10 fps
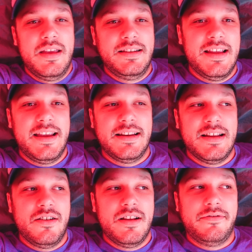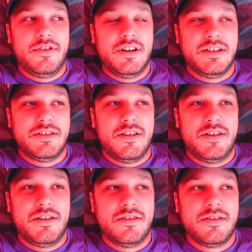Like, take it down after it gets
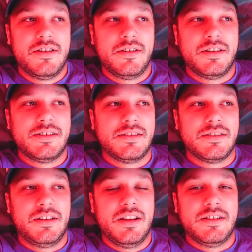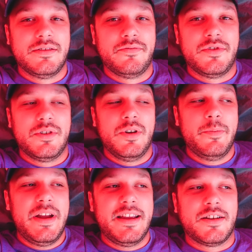dark. Because it
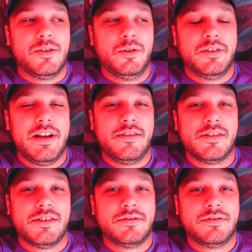might get cold, I don't know.